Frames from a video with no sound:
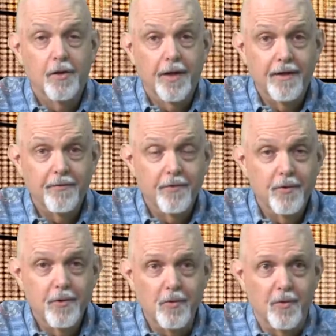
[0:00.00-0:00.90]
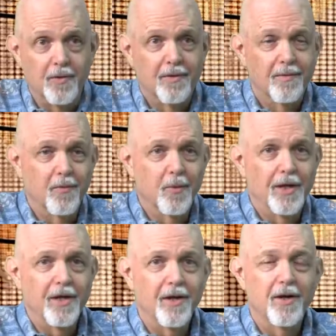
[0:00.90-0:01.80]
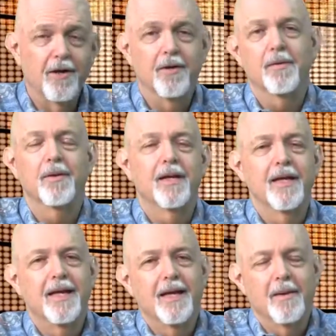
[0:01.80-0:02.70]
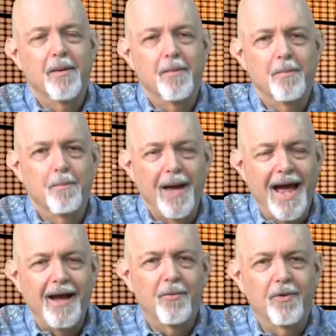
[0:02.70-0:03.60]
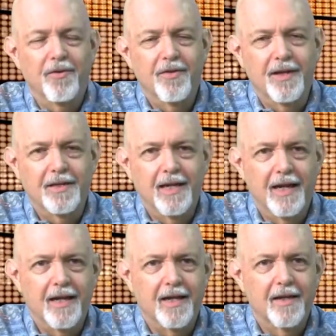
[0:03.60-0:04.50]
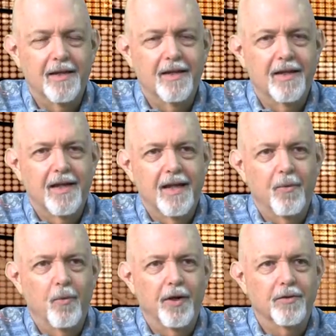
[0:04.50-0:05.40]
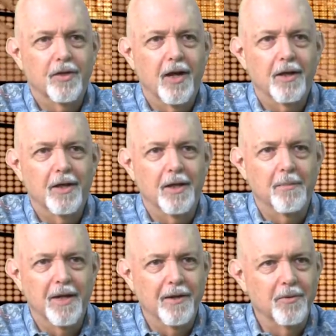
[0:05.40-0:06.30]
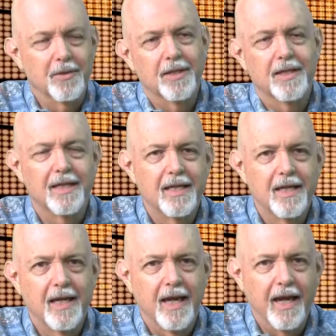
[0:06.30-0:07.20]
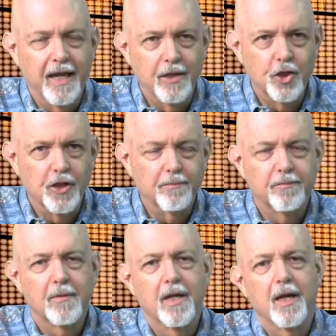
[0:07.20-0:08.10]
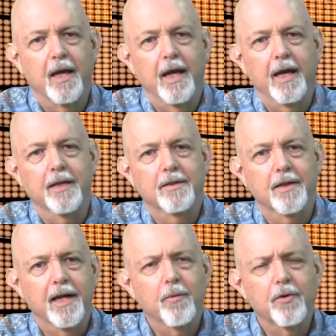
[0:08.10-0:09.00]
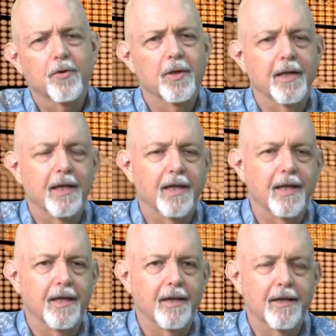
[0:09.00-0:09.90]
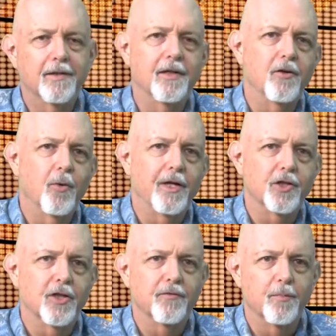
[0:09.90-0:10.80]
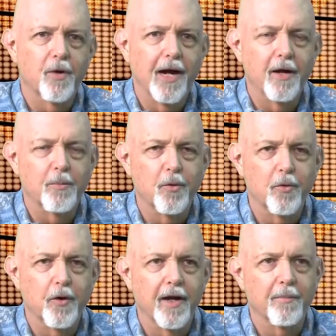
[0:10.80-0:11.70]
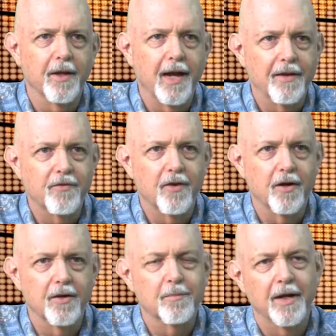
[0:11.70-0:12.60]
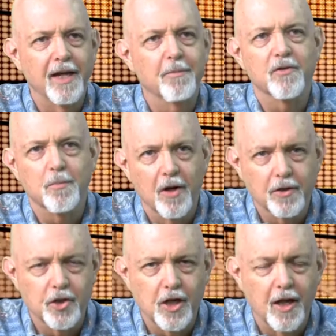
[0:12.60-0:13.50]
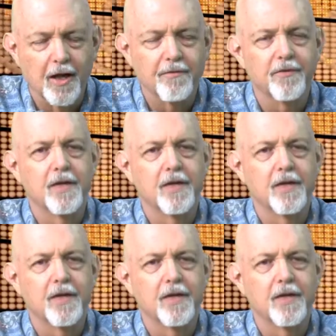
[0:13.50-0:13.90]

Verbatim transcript: good afternoon. We are back with Think Tech. We are talking about Asia, and today we're doing a continuation of a prior program that I started. My name is Mark Shklov.